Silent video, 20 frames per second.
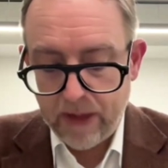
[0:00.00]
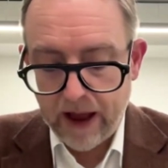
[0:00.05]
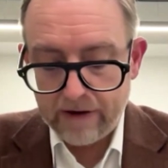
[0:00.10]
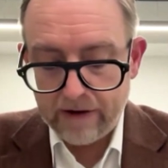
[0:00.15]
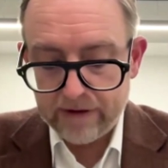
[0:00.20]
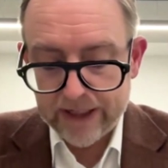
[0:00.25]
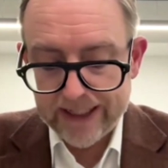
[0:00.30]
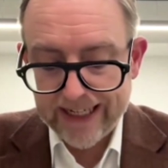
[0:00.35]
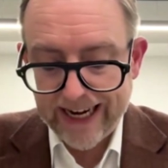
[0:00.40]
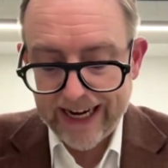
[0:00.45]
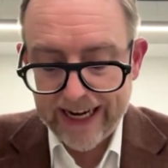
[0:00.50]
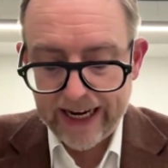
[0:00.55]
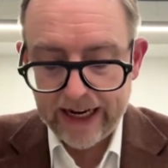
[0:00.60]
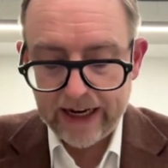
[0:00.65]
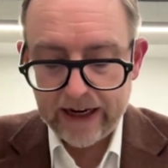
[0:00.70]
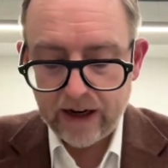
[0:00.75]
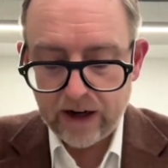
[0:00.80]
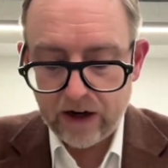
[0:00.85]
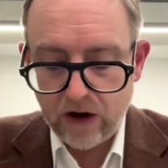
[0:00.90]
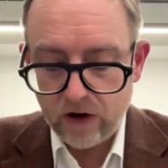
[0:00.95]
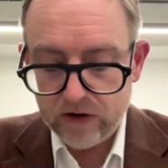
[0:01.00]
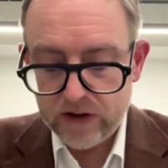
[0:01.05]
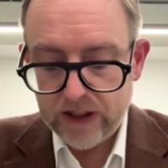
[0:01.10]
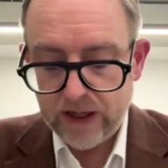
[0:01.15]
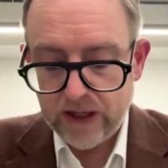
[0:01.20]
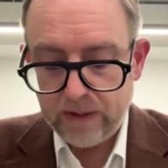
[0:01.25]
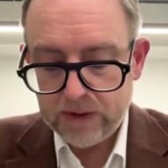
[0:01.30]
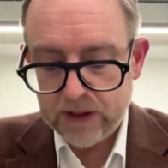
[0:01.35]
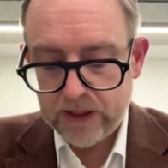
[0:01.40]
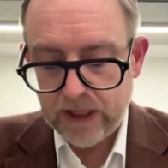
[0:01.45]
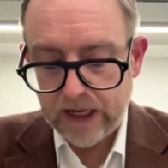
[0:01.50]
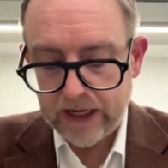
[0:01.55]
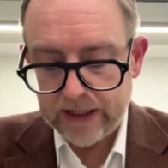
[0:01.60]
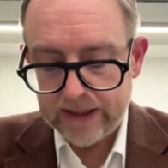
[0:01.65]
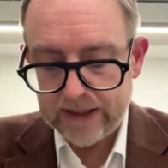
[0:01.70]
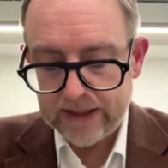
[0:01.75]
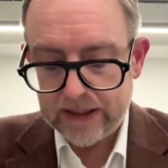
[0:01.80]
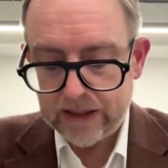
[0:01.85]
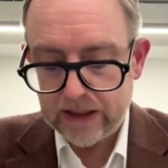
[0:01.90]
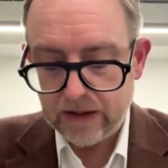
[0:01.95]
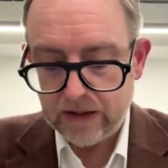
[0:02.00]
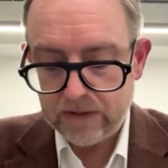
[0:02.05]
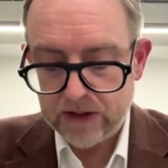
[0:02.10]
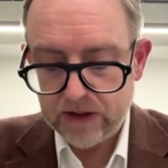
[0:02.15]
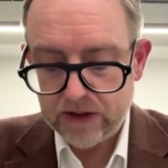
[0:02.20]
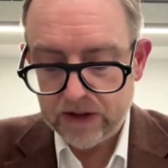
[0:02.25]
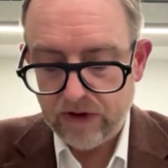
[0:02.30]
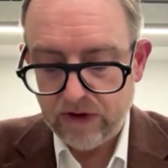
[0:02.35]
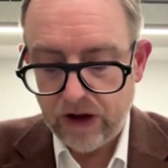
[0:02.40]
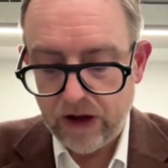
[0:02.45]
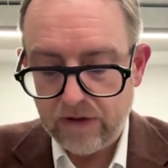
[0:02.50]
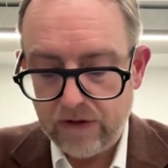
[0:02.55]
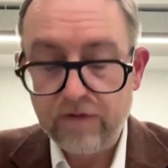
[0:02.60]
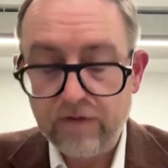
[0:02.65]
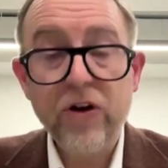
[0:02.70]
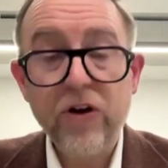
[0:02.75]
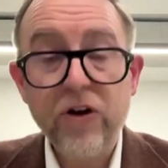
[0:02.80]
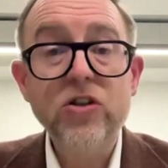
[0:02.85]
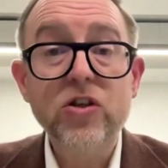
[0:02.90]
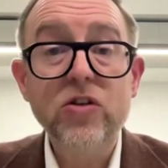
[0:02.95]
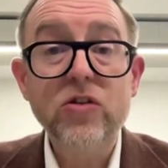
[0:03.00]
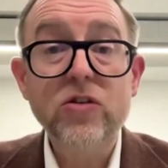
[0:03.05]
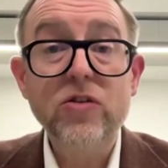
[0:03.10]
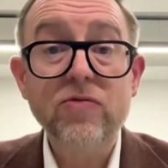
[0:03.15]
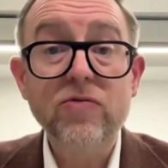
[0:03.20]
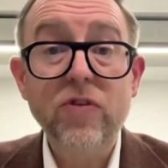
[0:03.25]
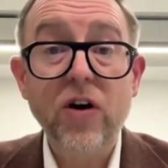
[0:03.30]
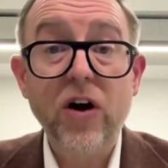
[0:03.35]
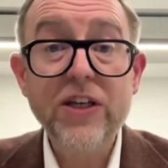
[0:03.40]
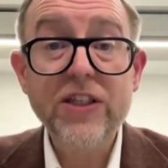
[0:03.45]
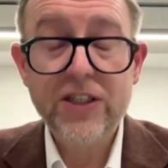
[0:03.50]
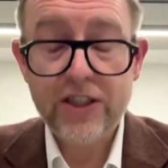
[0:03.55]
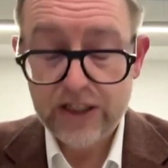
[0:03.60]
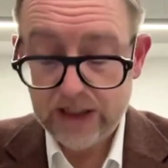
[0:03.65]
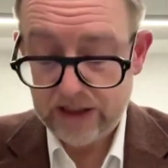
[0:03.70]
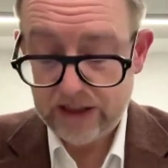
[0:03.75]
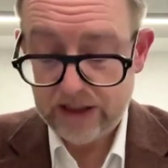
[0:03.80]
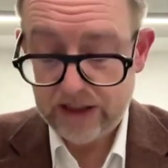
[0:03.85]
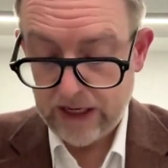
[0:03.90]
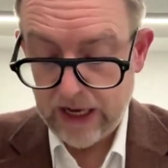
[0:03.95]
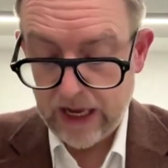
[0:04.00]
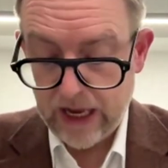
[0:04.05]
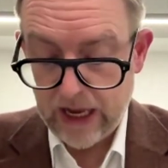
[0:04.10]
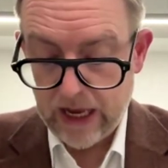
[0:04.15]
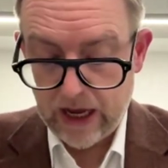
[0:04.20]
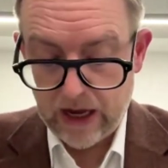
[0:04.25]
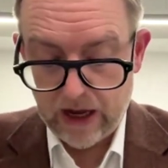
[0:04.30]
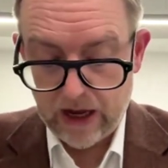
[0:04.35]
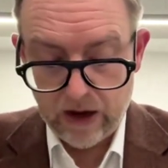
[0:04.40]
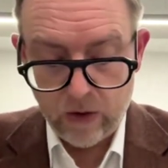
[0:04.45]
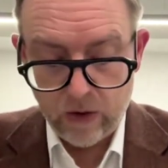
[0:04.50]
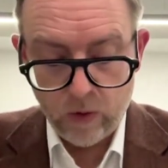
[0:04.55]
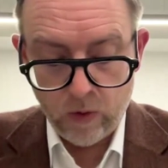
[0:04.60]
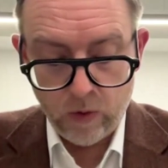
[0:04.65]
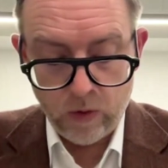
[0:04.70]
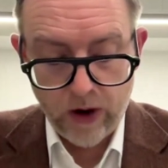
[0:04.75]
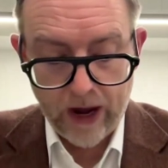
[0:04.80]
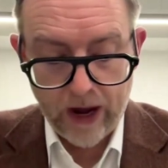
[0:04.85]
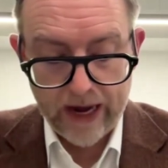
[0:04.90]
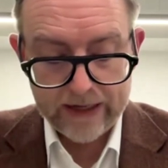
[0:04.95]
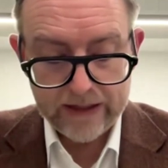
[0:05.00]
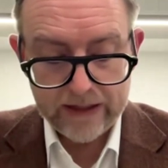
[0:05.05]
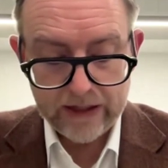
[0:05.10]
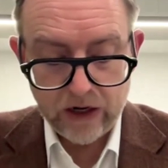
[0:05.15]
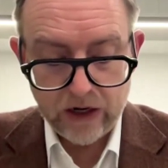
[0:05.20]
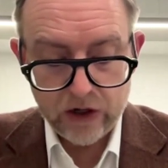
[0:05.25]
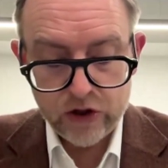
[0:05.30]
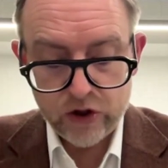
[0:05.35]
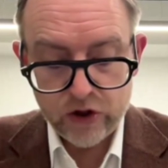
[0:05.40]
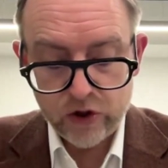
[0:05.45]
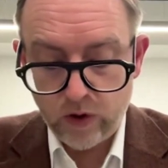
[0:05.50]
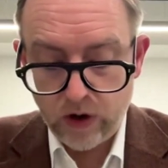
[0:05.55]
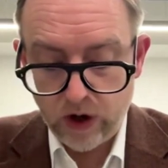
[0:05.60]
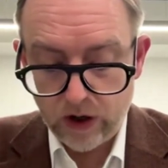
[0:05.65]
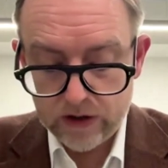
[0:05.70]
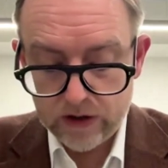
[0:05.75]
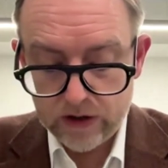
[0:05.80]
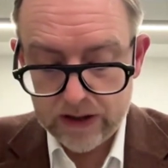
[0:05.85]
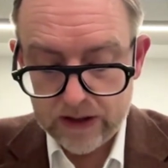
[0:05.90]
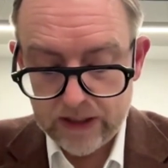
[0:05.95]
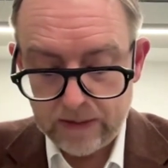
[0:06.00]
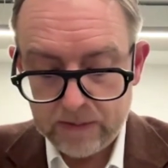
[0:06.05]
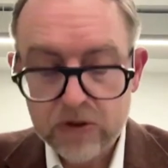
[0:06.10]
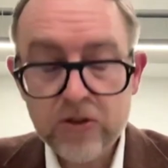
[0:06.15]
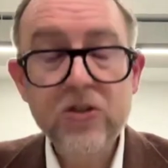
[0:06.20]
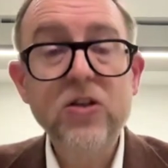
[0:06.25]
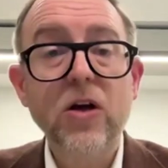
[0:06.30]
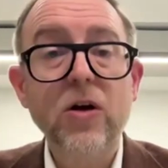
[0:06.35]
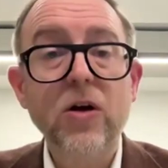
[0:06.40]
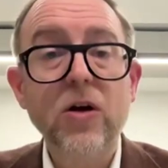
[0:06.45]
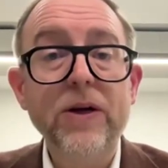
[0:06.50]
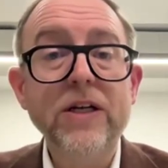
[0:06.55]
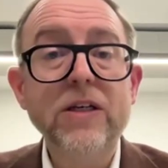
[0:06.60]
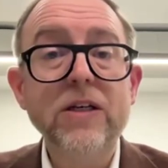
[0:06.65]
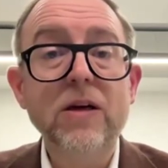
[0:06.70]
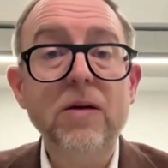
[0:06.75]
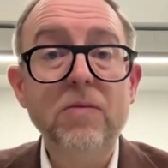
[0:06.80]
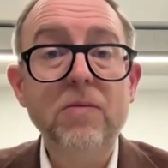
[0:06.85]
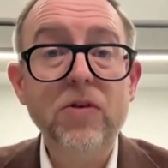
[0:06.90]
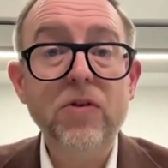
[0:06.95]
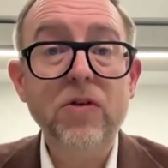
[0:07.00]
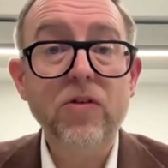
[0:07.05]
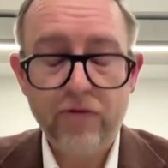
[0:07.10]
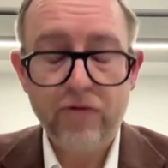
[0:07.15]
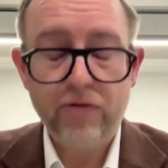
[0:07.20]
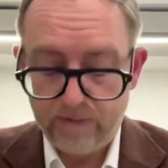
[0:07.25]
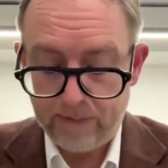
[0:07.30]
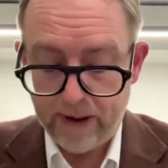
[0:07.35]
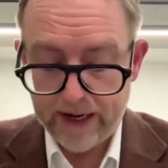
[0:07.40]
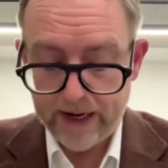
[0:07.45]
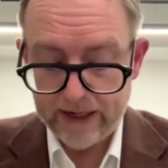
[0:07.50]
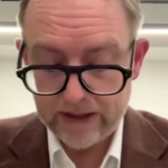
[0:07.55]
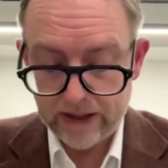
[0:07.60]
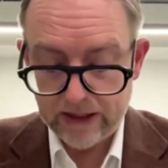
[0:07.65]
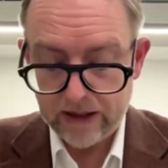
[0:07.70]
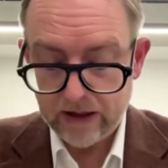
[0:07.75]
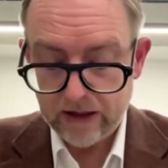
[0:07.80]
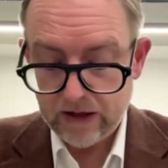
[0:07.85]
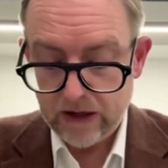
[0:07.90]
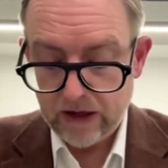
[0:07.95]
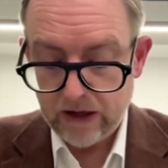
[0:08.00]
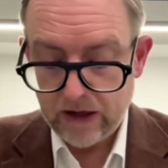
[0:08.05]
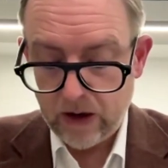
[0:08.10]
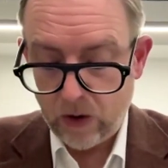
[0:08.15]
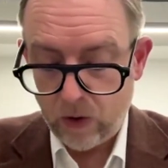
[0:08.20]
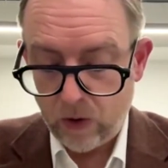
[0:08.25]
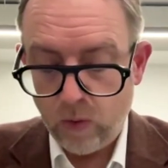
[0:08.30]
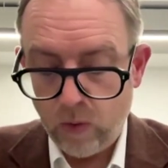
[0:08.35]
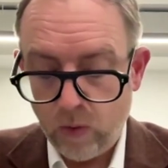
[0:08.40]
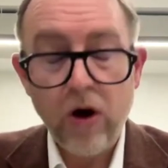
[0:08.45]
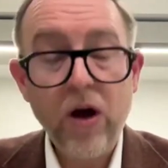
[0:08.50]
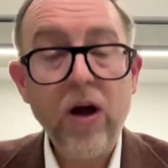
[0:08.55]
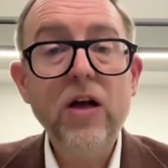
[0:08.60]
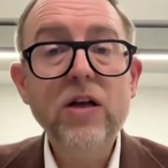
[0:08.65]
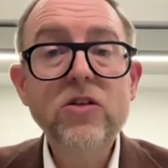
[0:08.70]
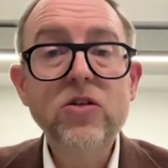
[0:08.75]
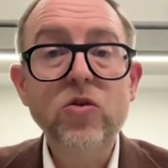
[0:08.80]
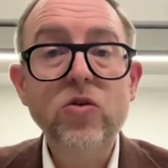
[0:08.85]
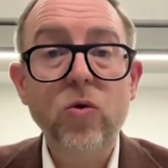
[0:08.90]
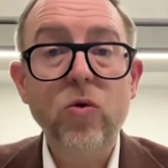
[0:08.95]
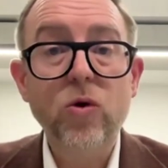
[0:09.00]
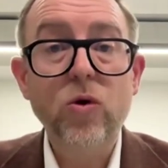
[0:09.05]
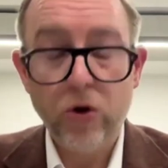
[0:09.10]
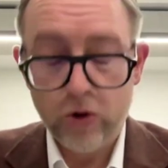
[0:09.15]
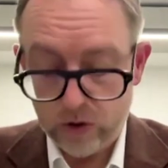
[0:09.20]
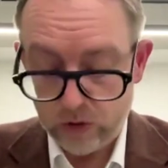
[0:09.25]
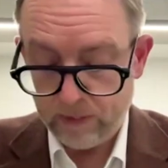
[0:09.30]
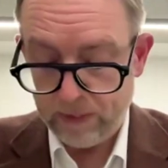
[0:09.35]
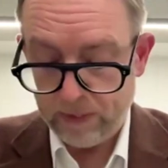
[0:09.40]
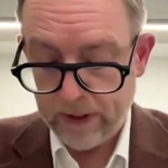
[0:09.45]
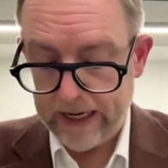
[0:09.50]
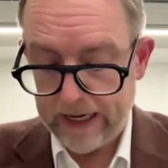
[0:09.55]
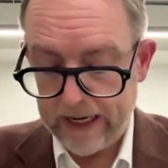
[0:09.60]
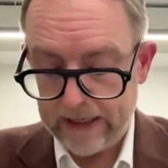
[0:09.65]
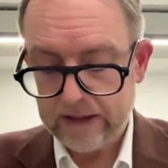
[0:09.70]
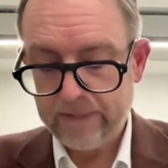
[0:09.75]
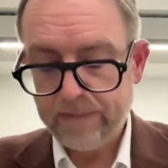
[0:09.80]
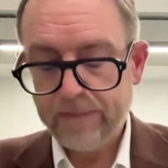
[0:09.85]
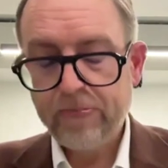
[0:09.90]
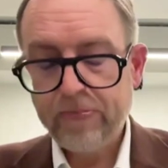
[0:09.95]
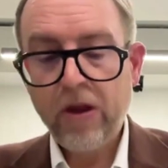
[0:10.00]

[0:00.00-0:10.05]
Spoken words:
arretaic concepts, that is, in terms of virtues and vices, or axiological concepts, so in terms of better or worse or good or bad,